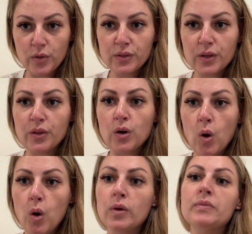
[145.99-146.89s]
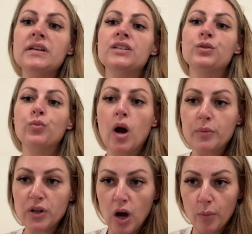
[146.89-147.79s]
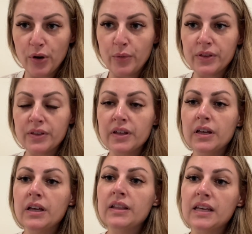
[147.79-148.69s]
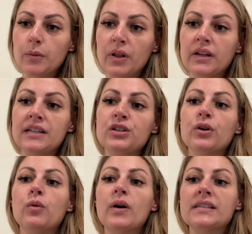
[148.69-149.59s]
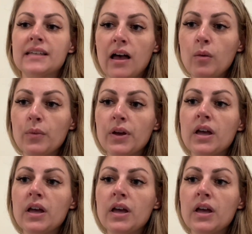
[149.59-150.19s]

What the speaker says: So the goal would be to prompt Aubrey with the ability to request help,